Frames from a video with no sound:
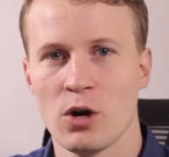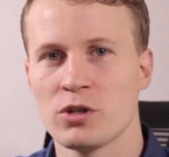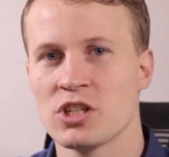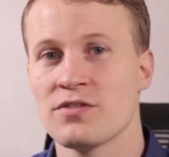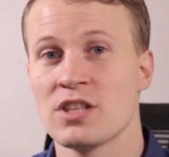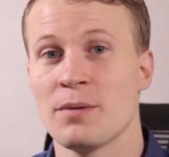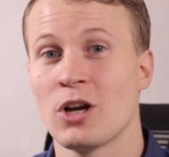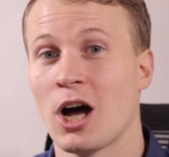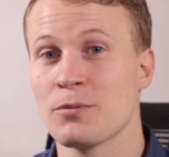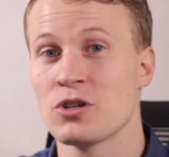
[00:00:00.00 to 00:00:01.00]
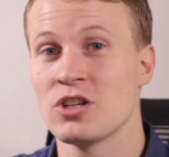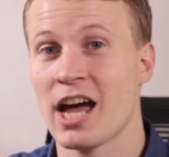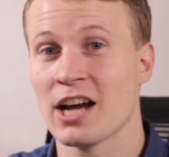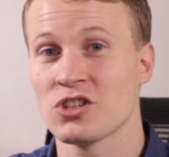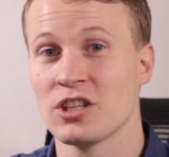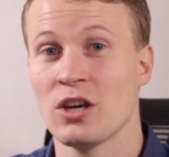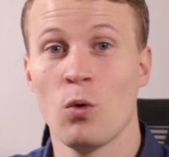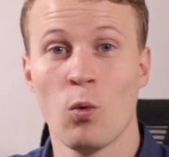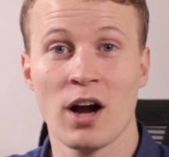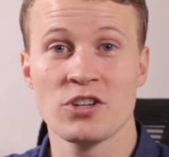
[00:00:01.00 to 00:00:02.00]
which gives them an option to actually
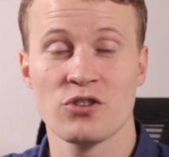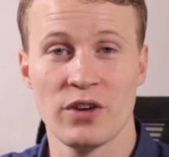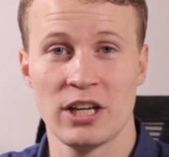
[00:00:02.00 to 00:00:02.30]
watch your